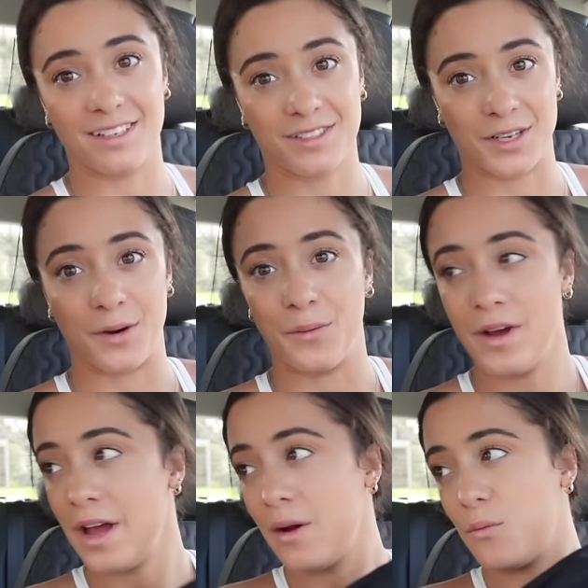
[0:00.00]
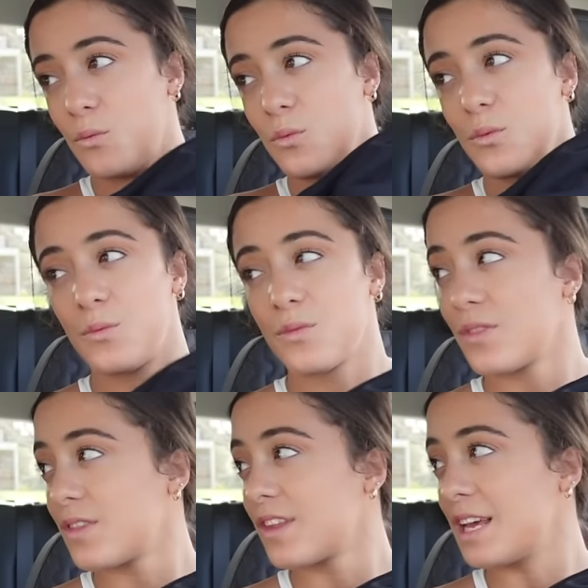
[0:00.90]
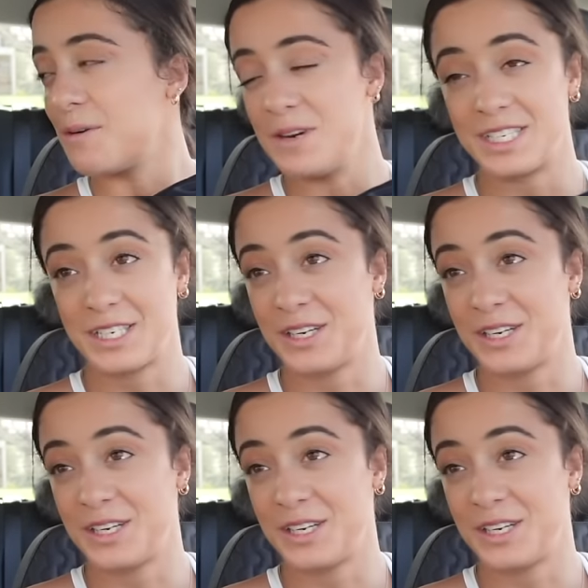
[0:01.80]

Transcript: so it was